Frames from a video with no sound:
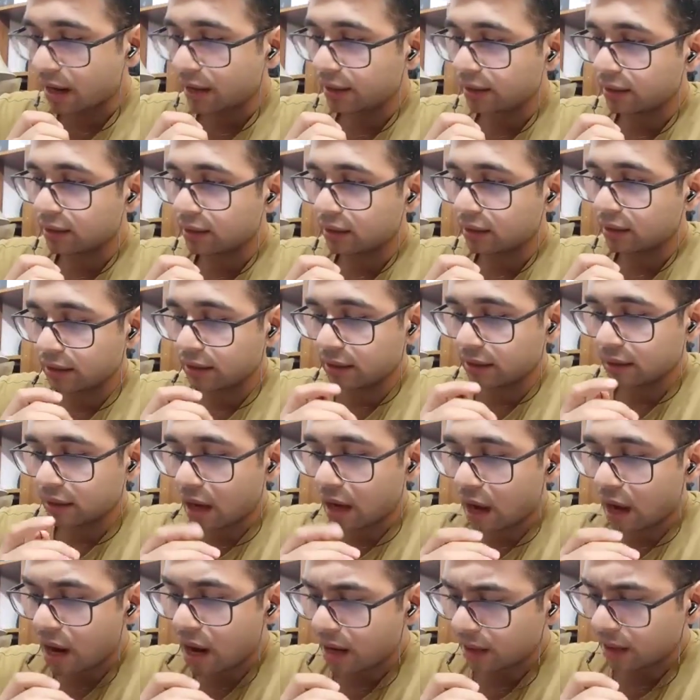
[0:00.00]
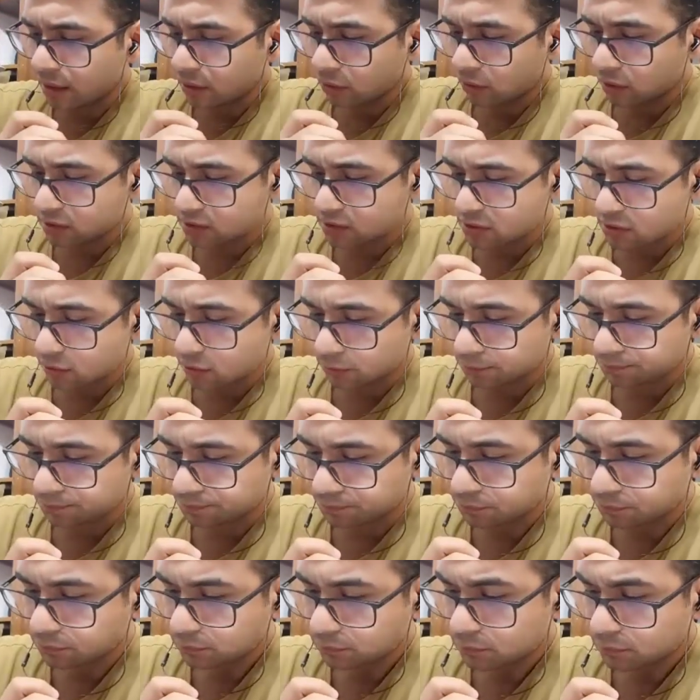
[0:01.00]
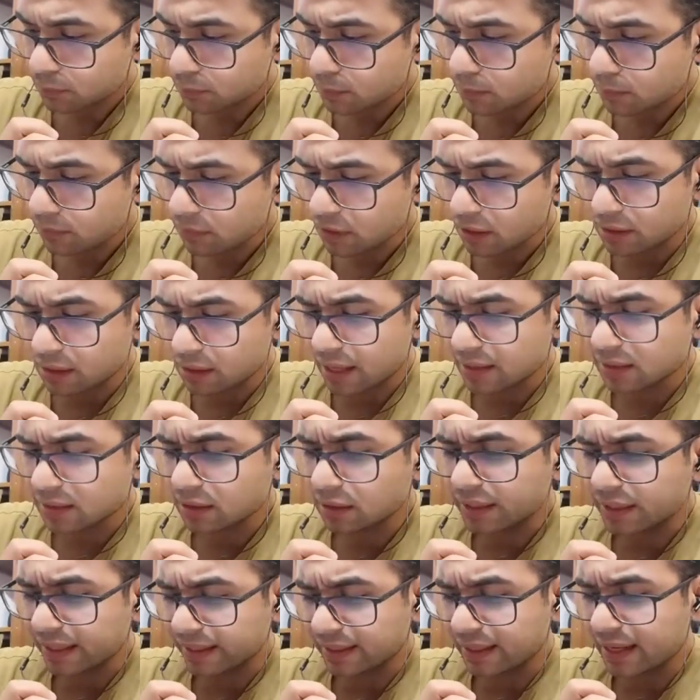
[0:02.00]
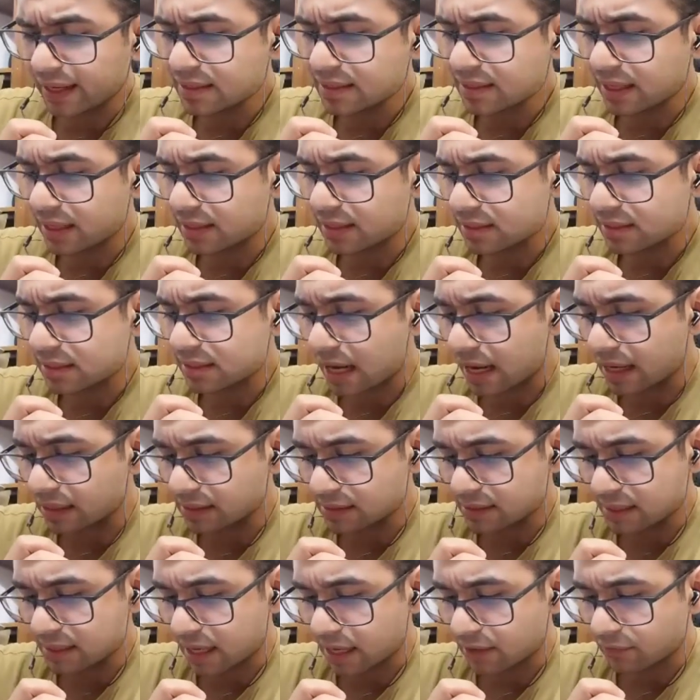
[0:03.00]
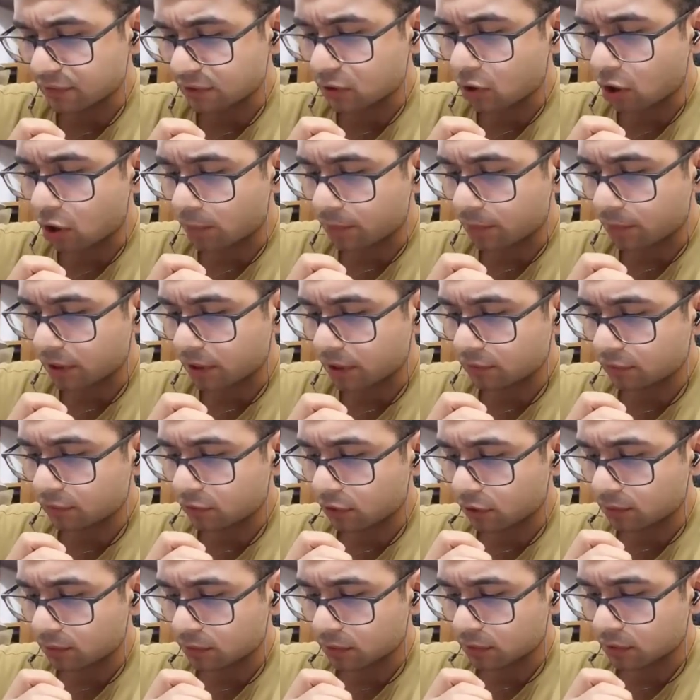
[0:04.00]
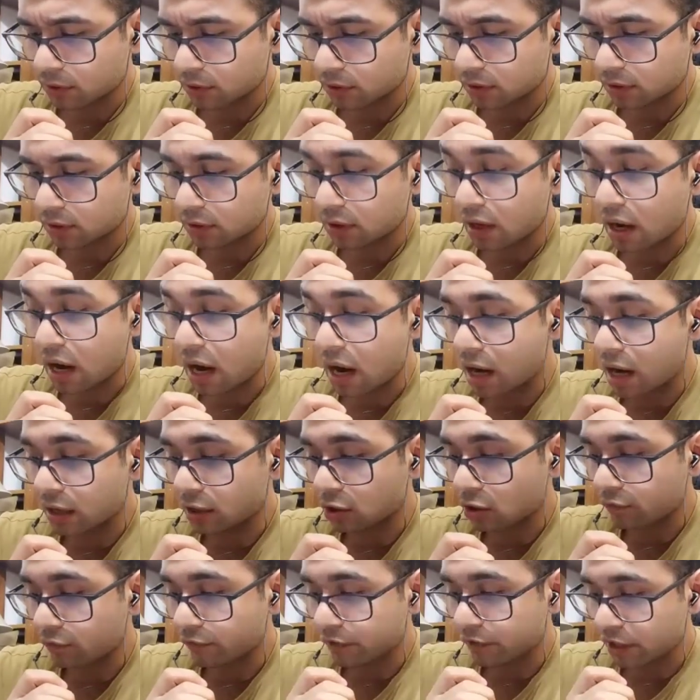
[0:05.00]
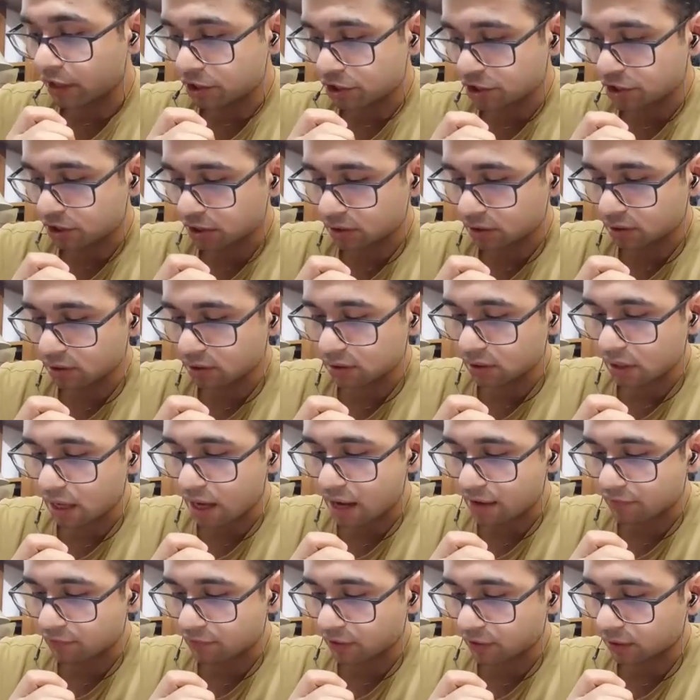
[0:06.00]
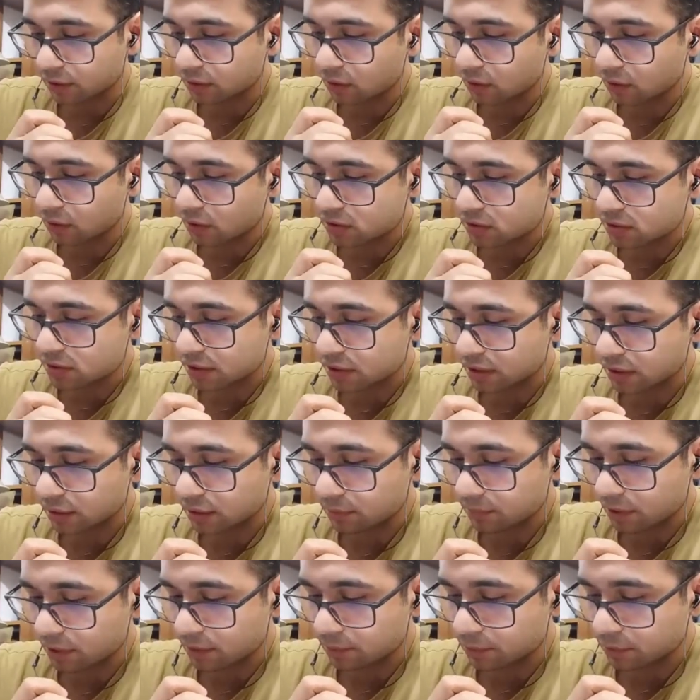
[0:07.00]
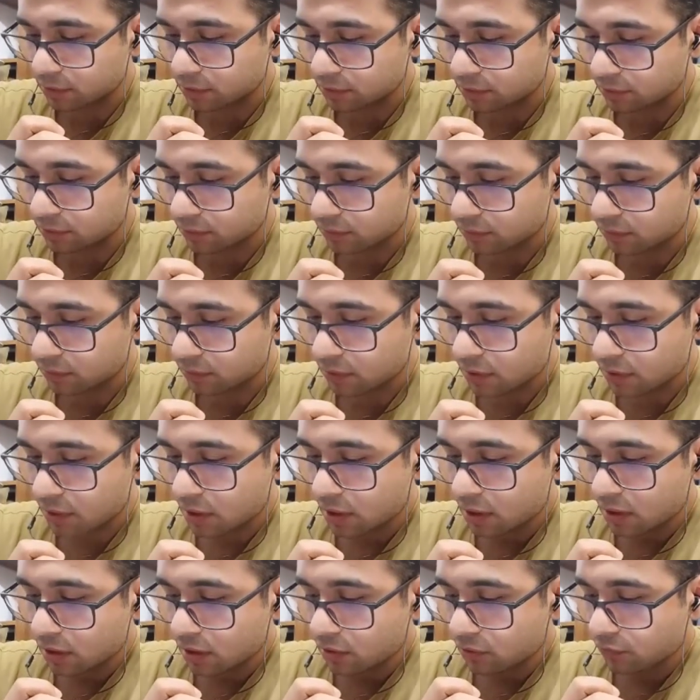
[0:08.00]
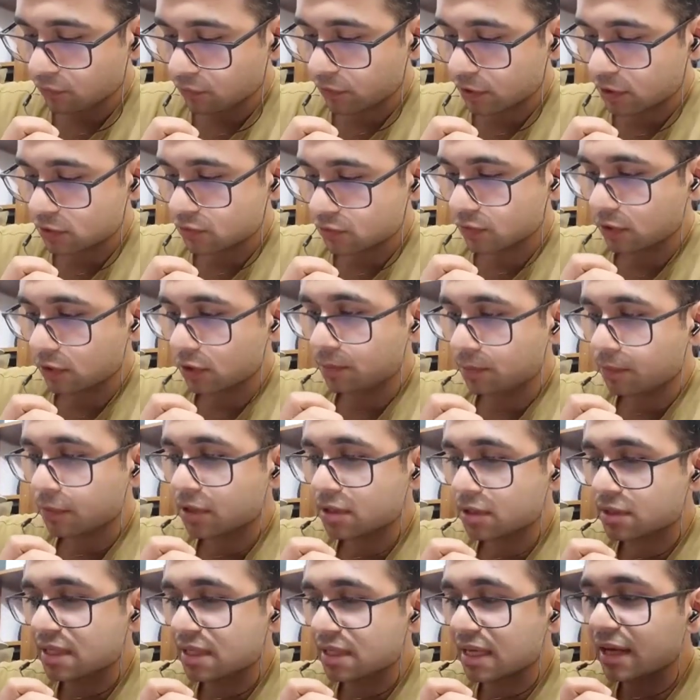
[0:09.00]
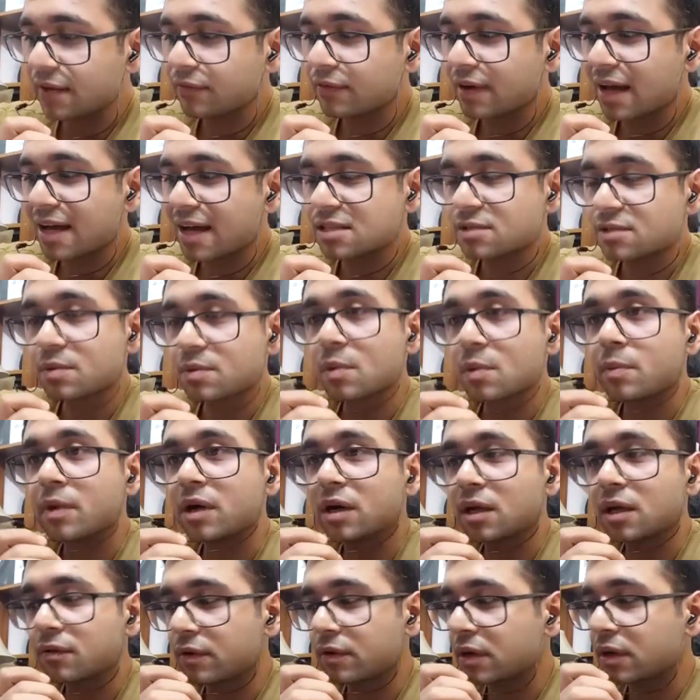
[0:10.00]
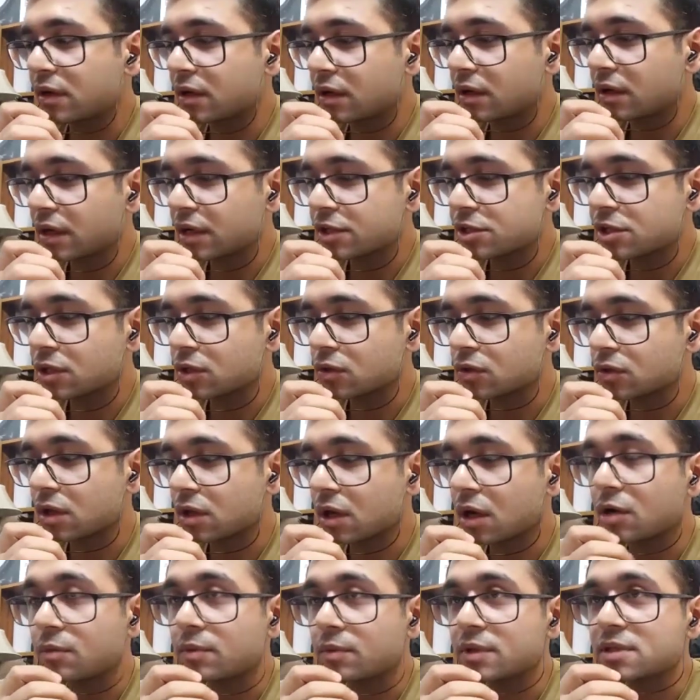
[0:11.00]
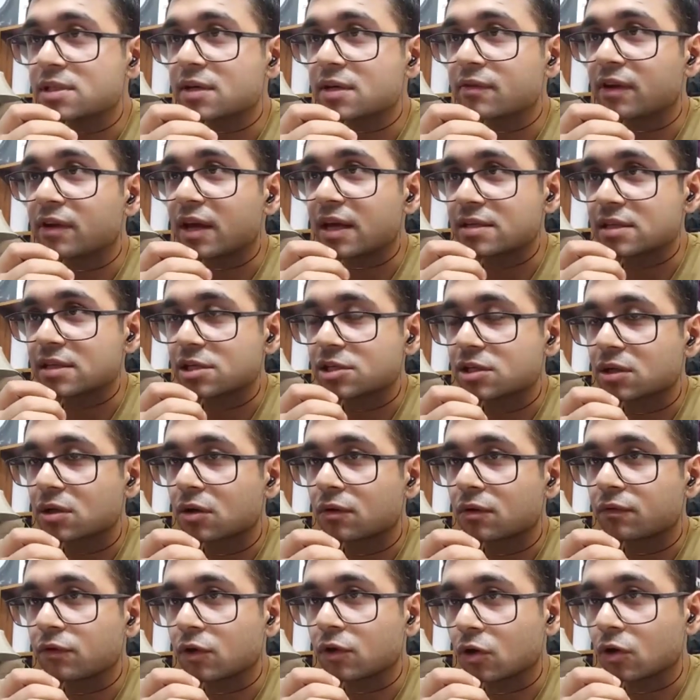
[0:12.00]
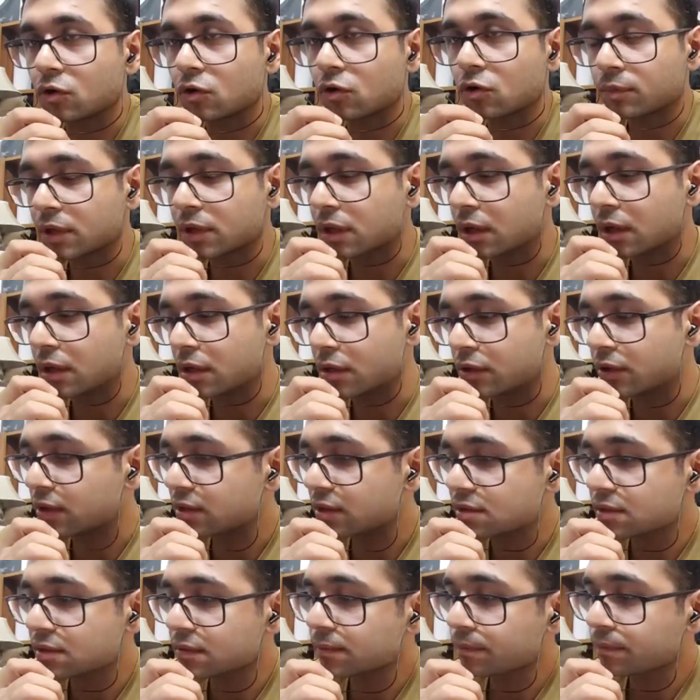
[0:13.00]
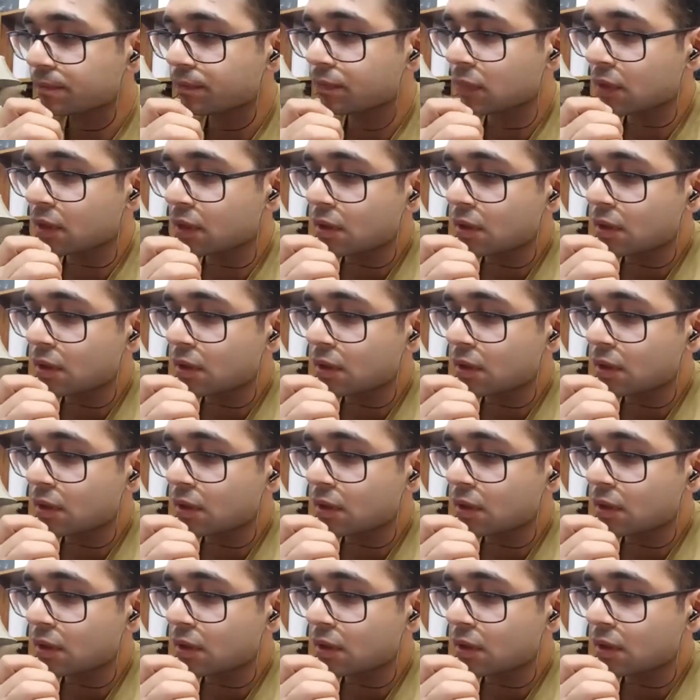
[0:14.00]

And in art also, like the techniques and styles that were copied from the art of Asian, African, or Australian people, which were perceived as primitive in relation to the urban civilization of European countries.